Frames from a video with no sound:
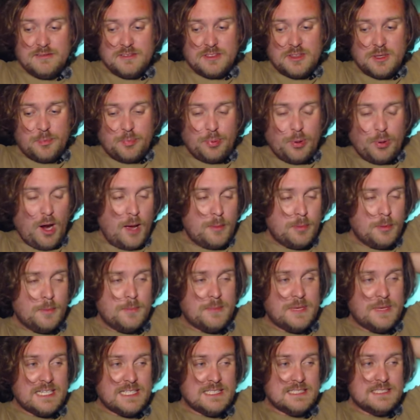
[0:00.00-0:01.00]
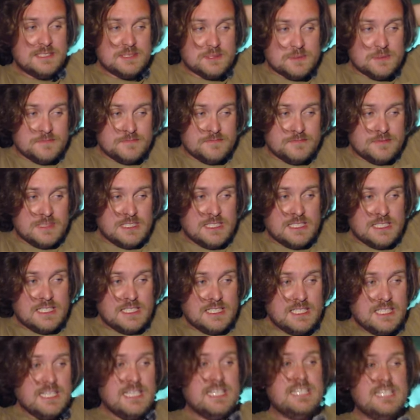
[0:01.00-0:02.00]
the problem is
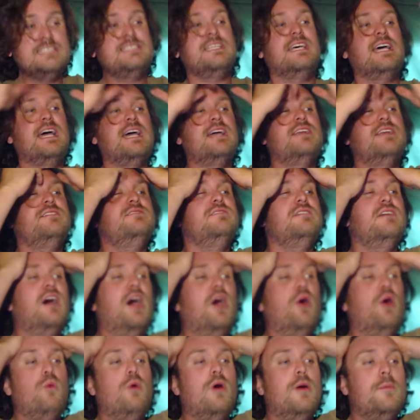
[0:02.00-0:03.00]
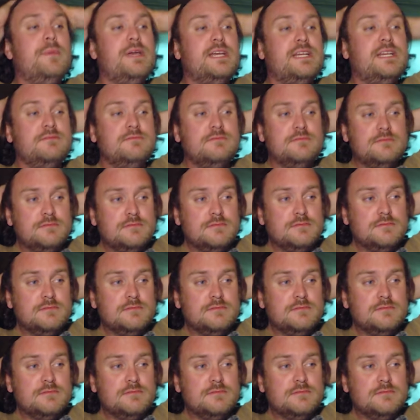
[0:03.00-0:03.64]
that a woman